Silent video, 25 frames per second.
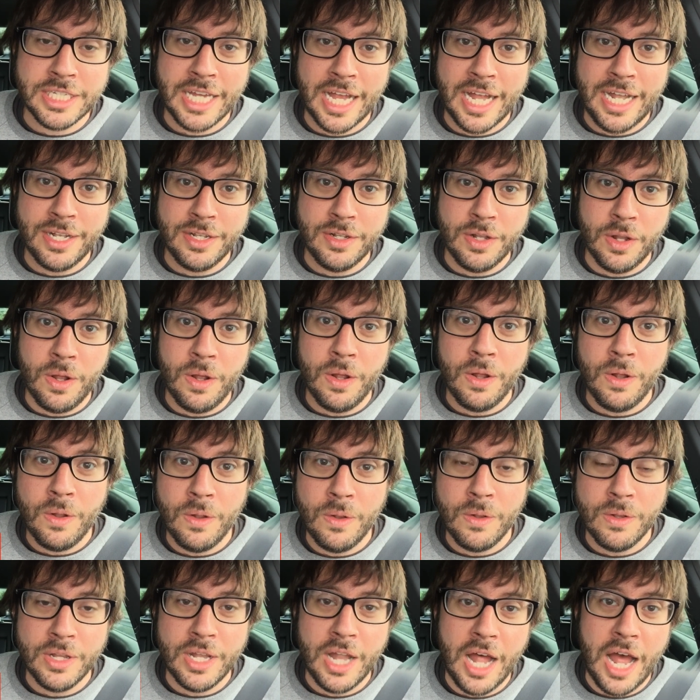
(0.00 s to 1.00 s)
and
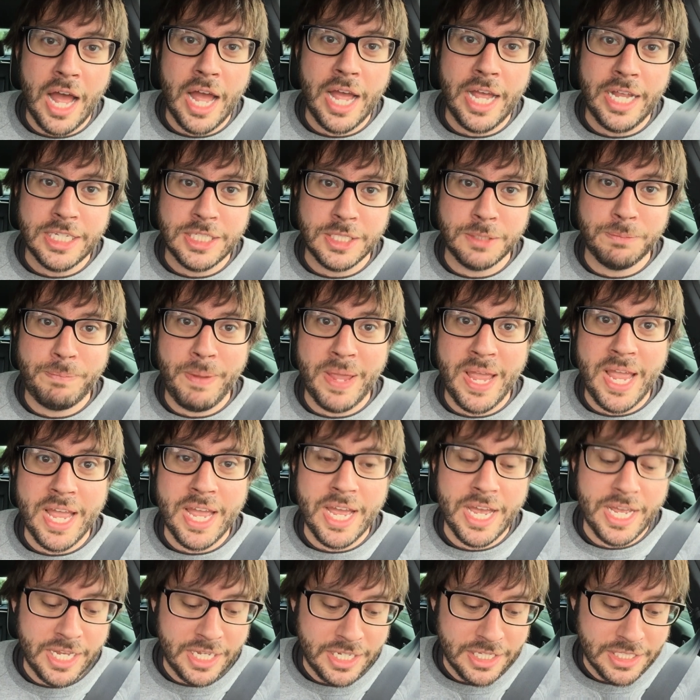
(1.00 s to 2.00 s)
all nice
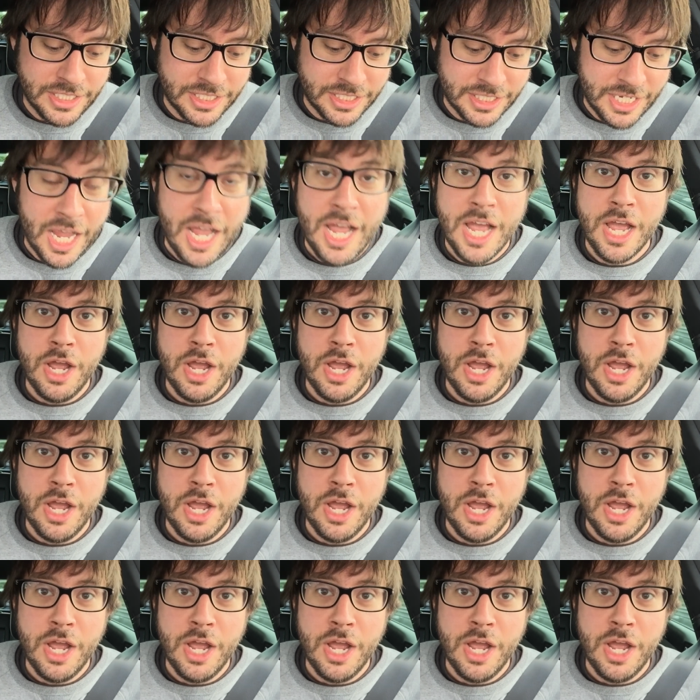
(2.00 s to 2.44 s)
beers.